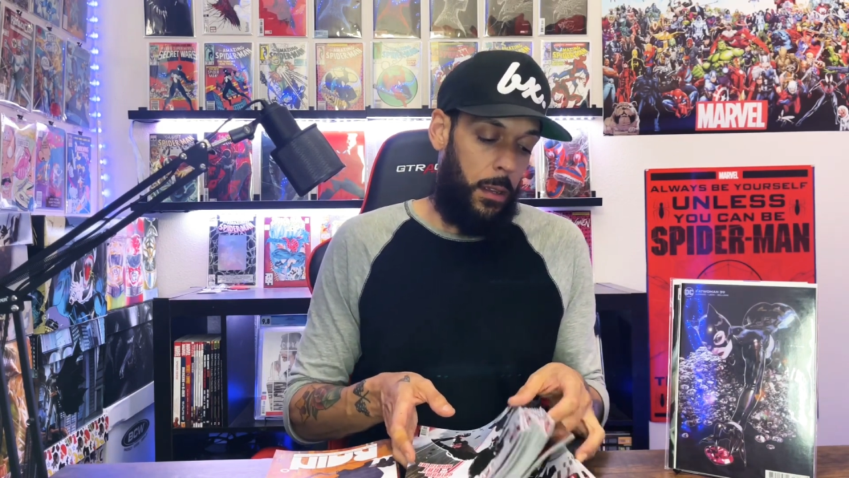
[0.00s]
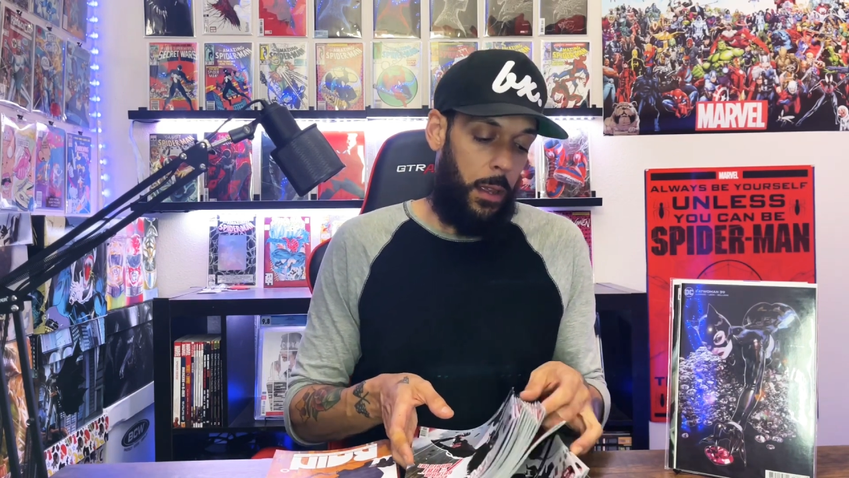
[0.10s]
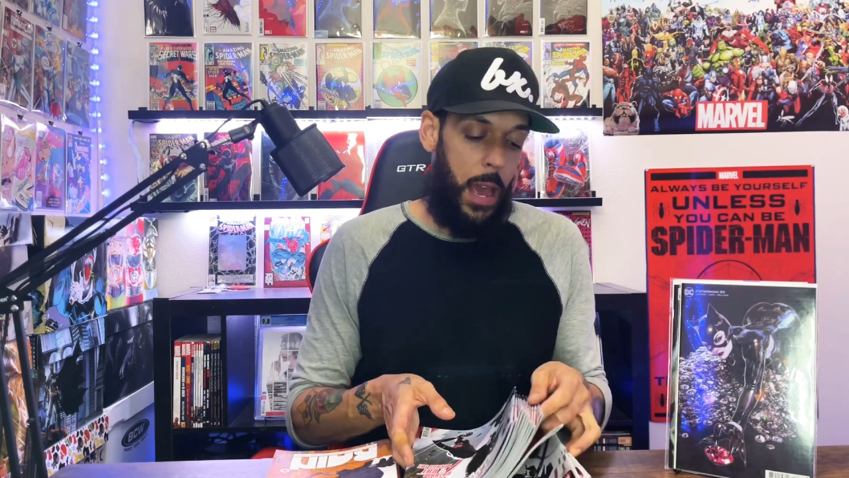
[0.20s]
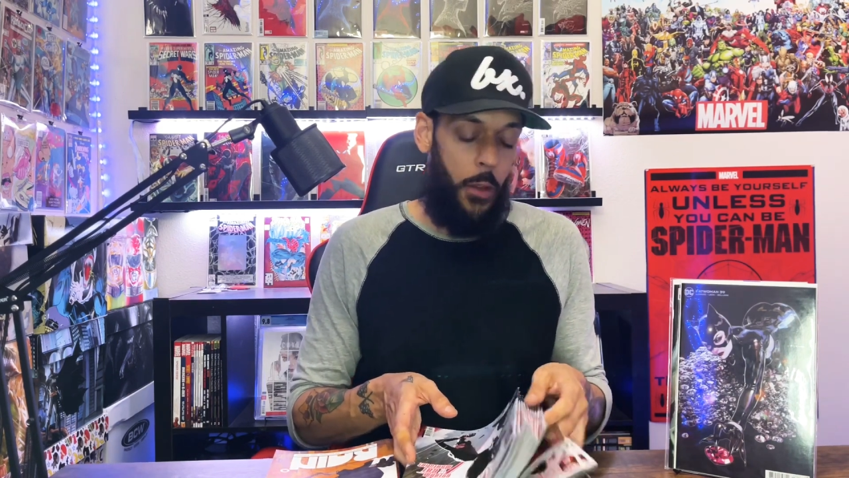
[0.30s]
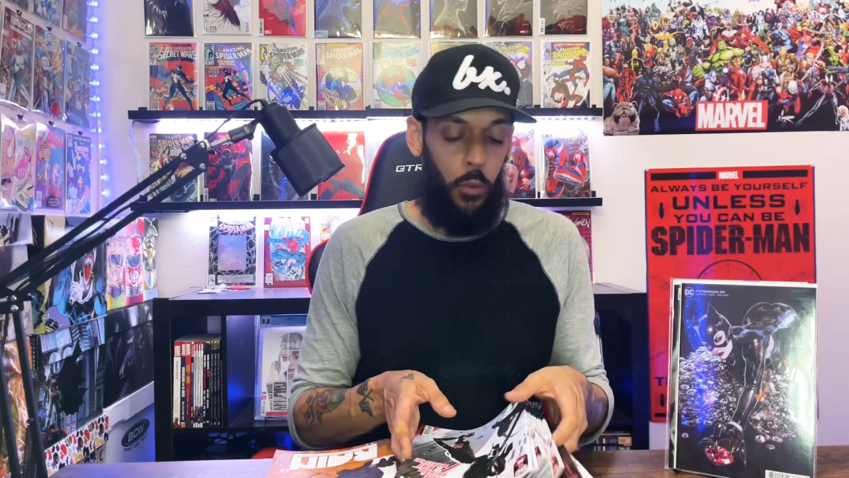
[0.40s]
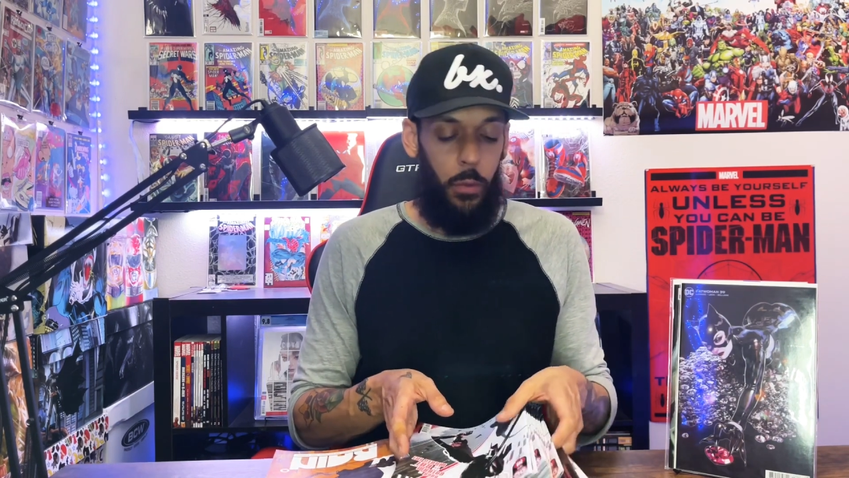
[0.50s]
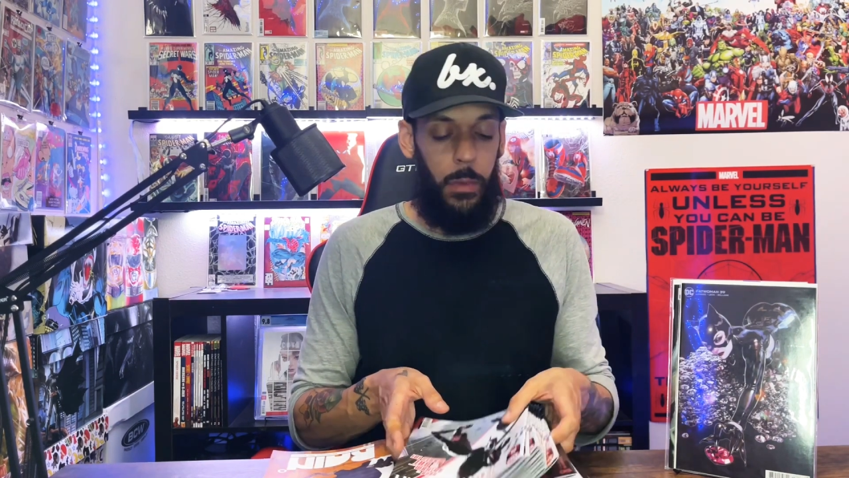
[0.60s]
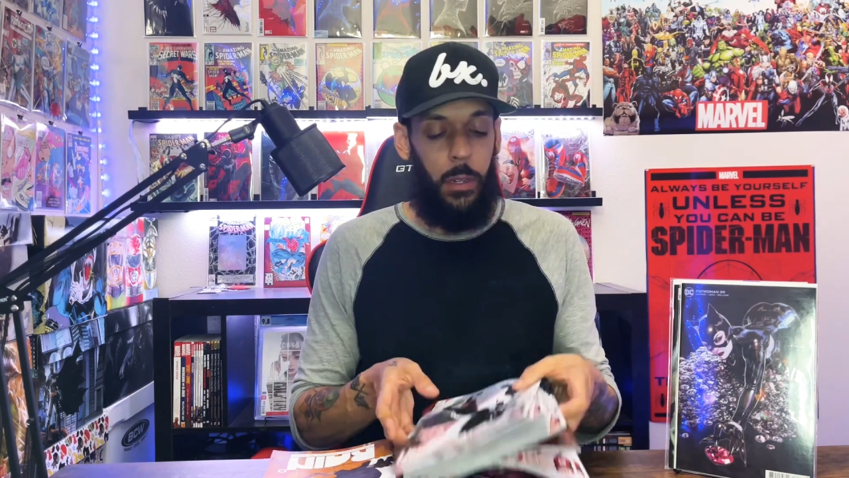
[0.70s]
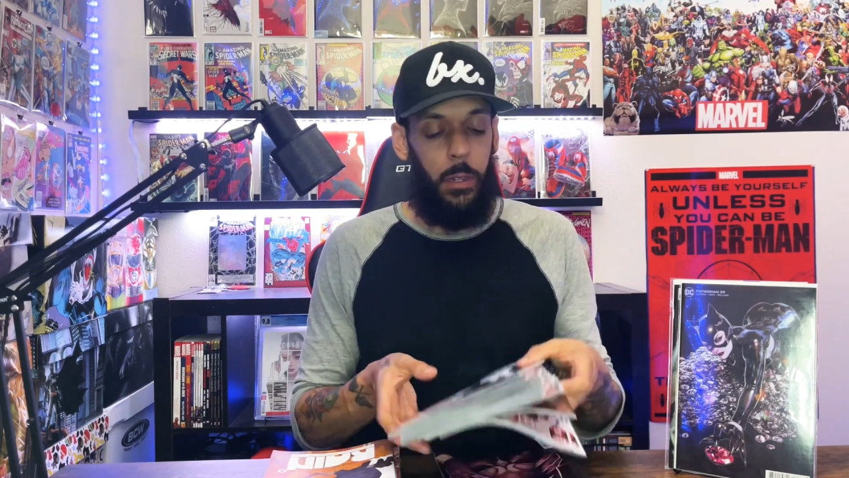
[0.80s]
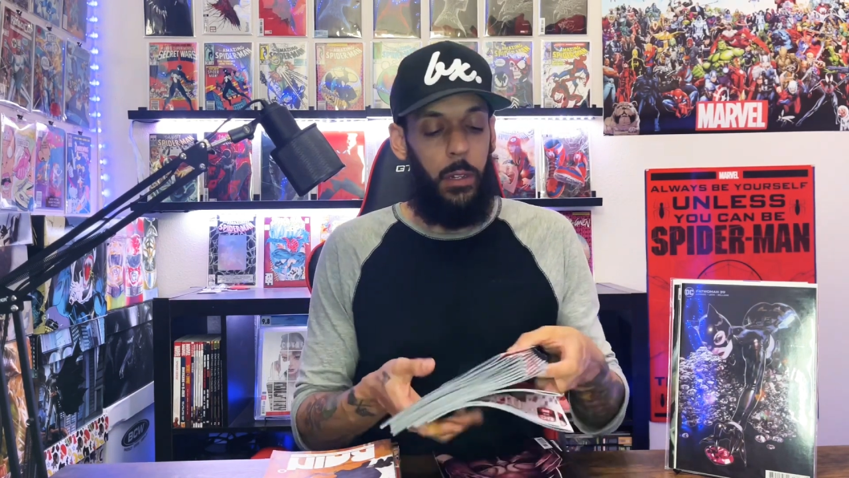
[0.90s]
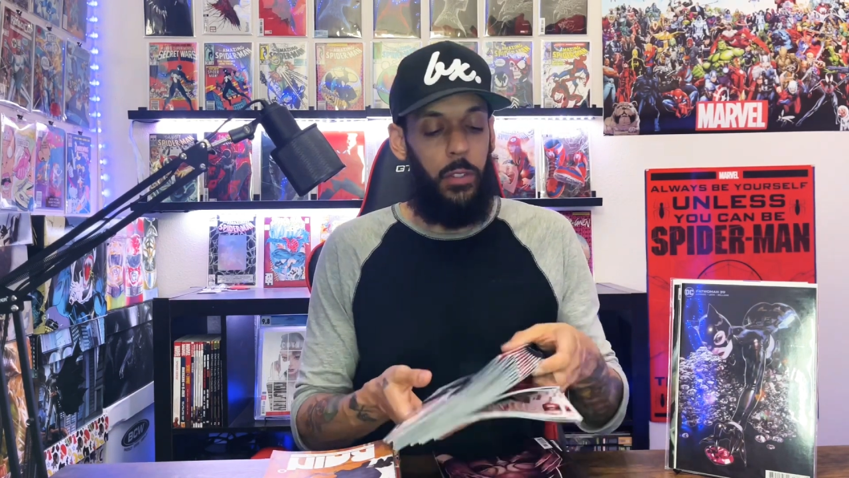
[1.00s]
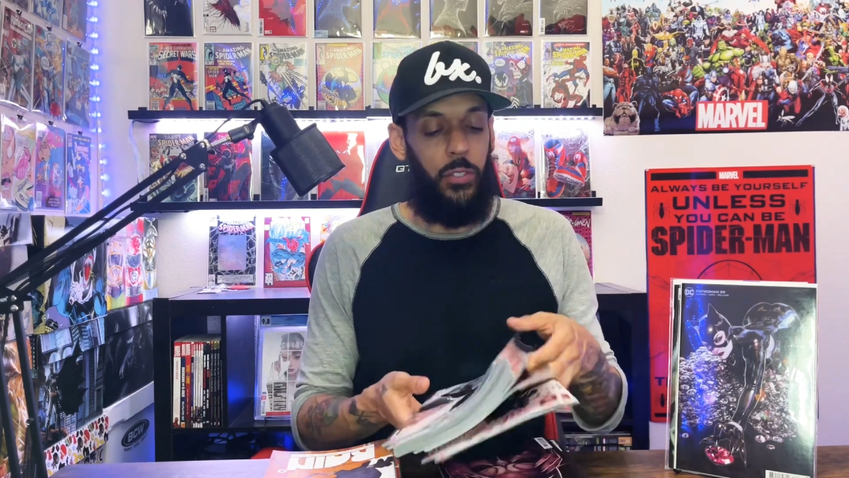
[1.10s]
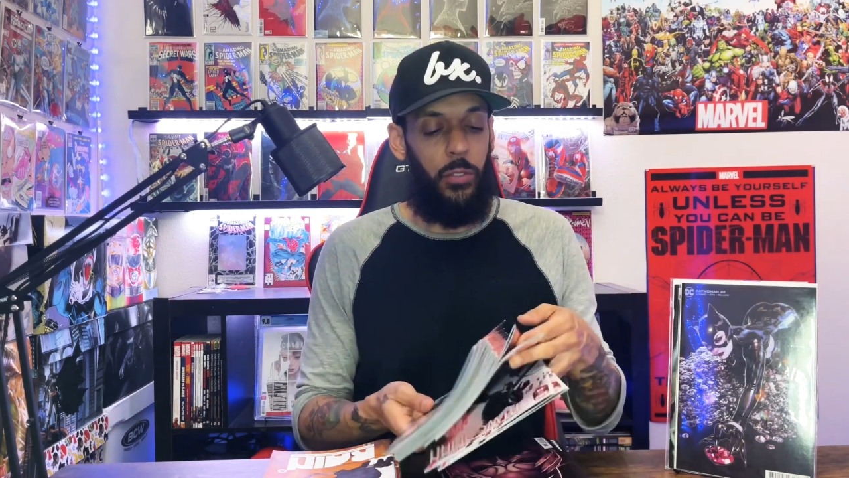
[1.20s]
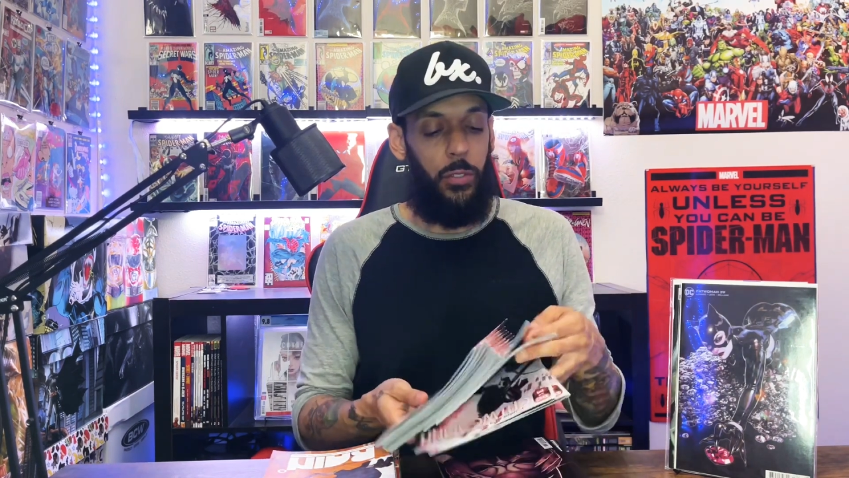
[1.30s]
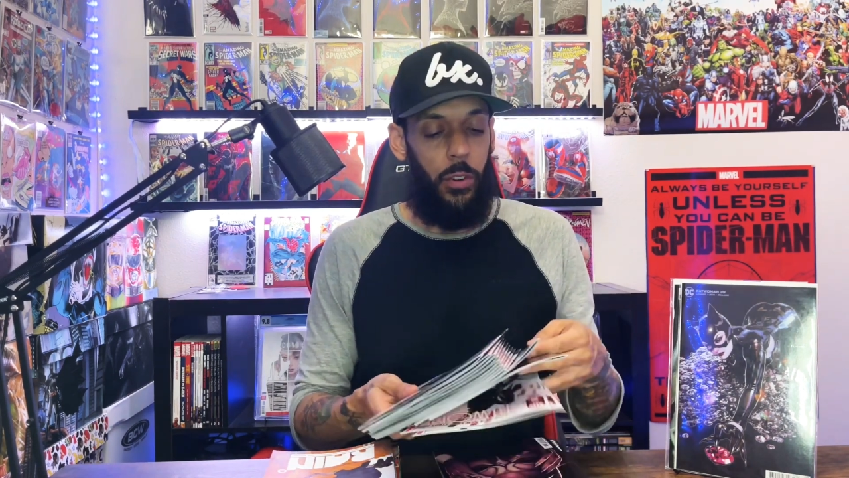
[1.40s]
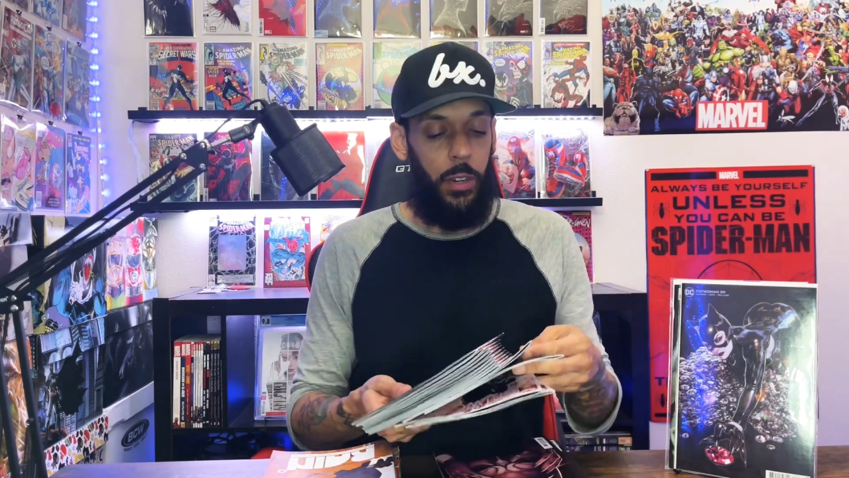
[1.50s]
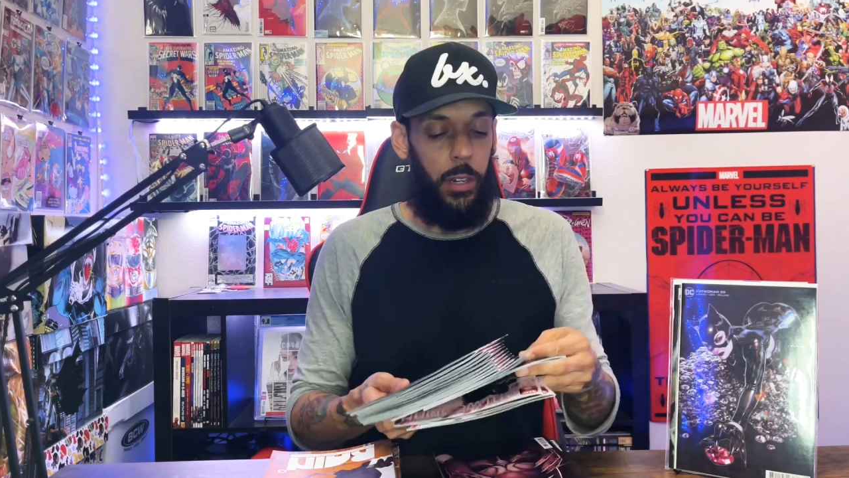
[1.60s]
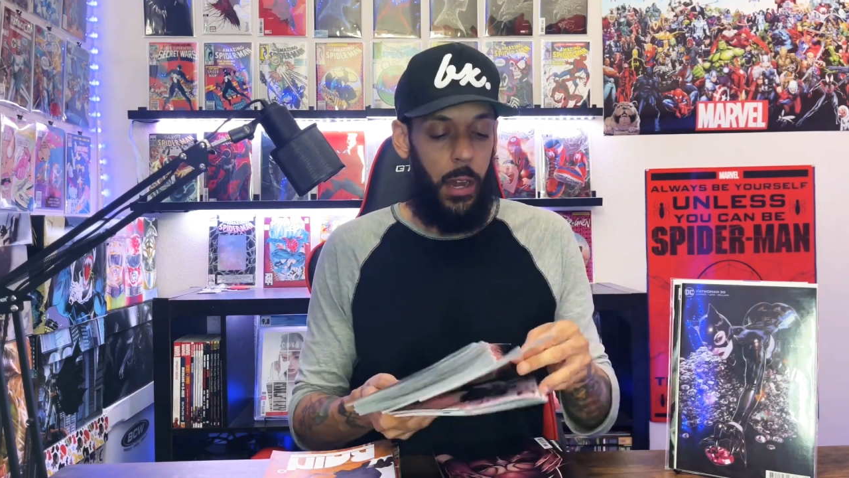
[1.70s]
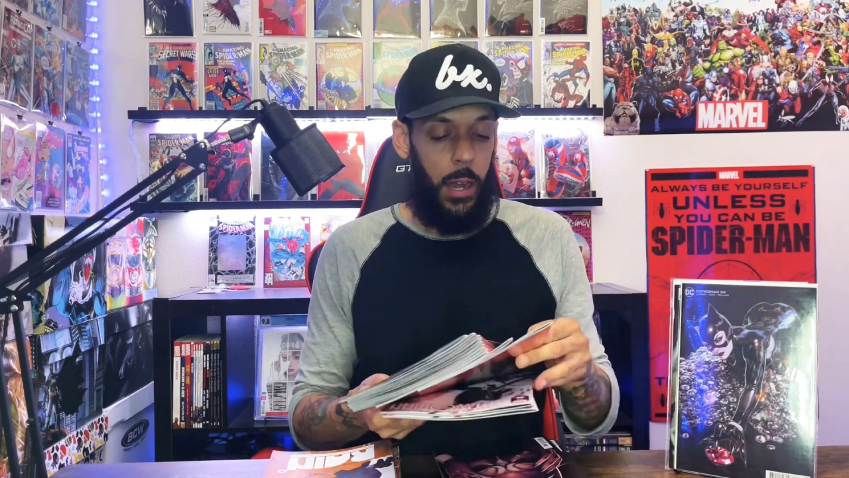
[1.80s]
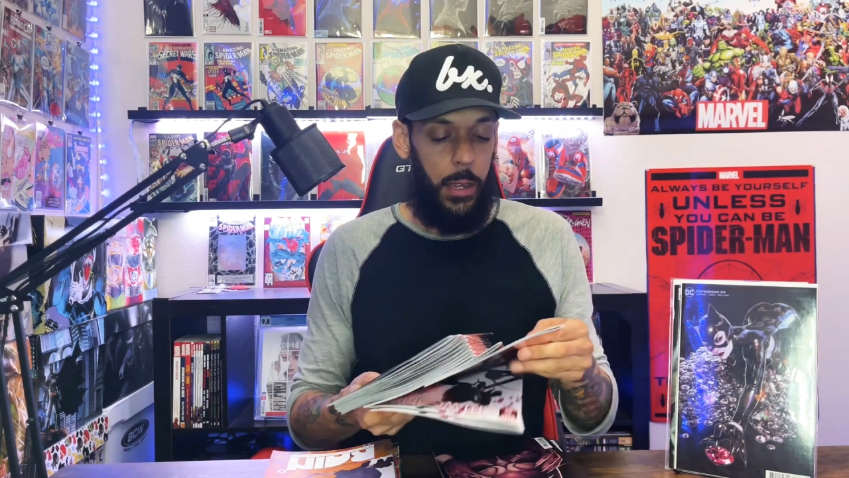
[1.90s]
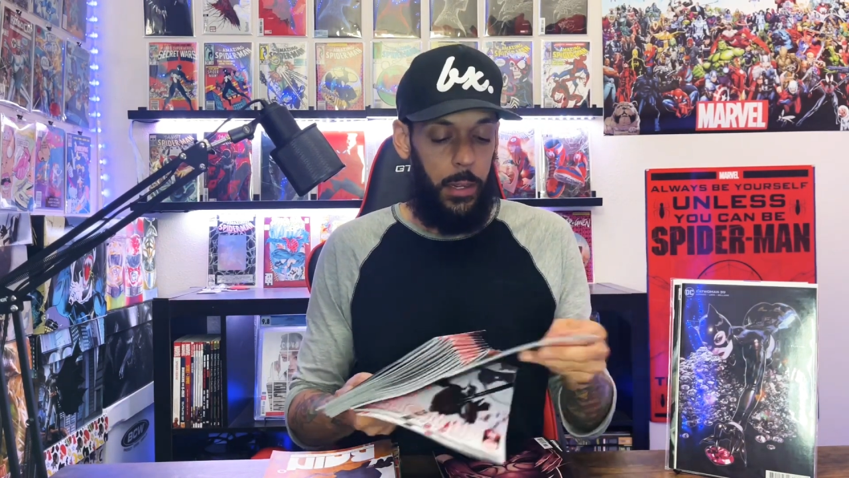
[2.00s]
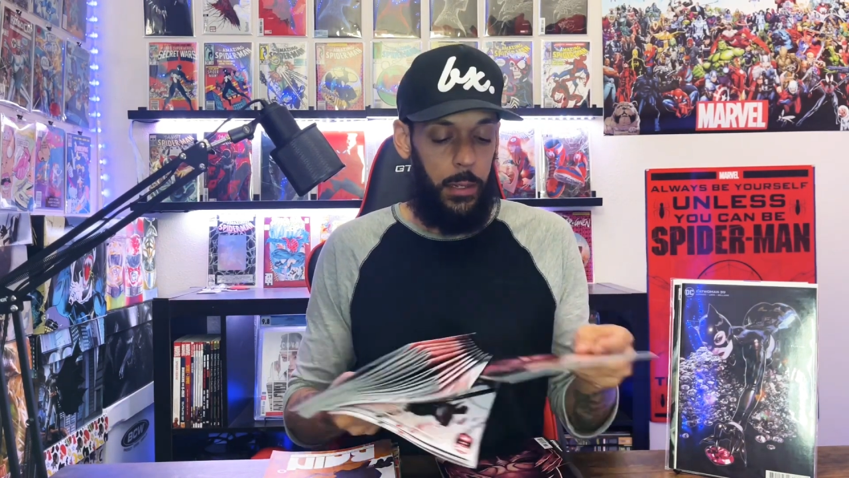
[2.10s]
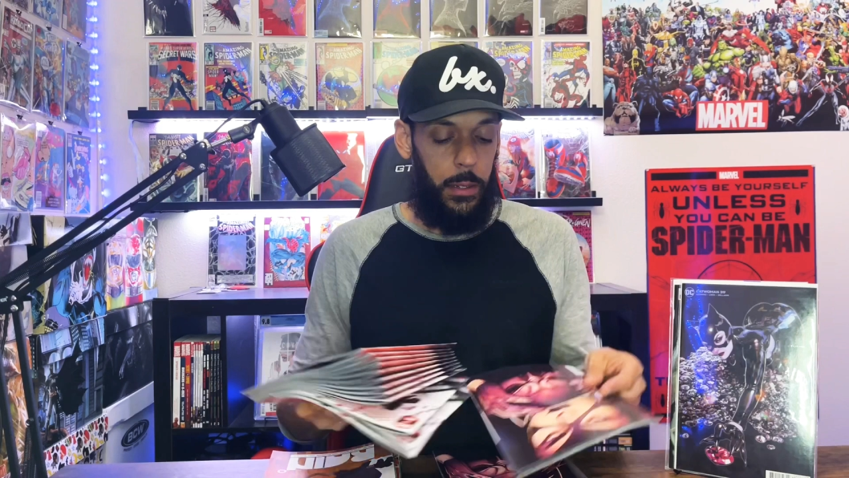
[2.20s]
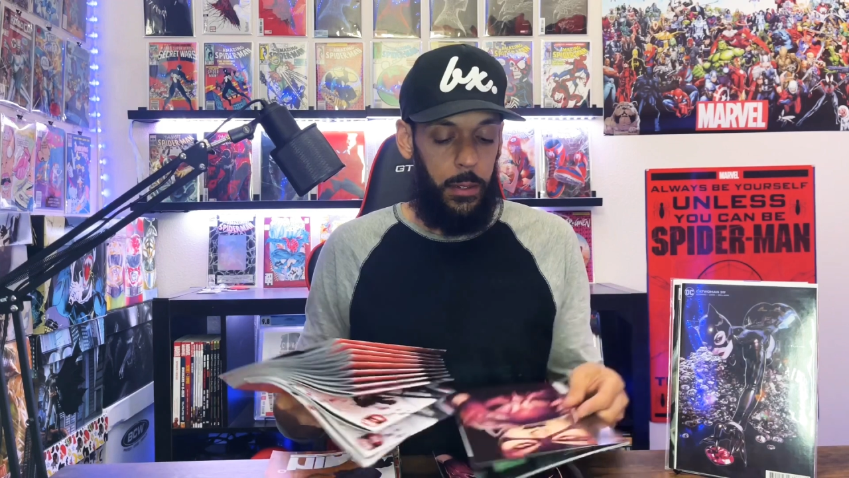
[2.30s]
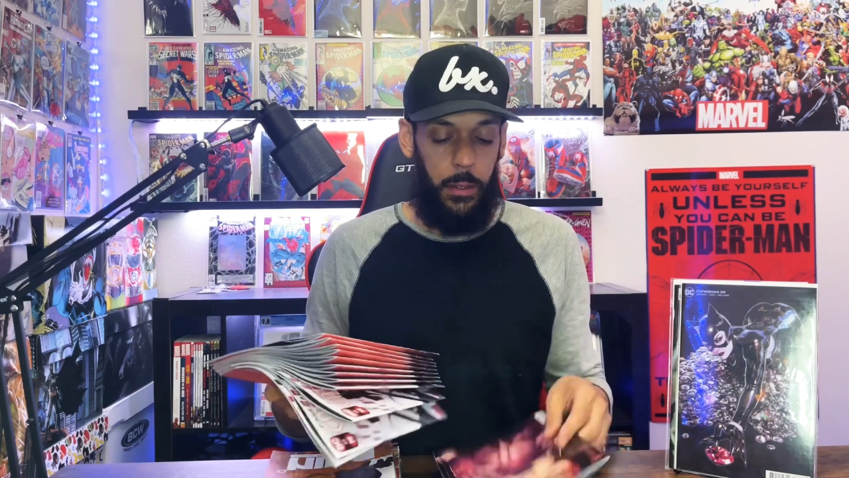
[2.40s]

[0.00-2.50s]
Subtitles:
Catwoman issue 39.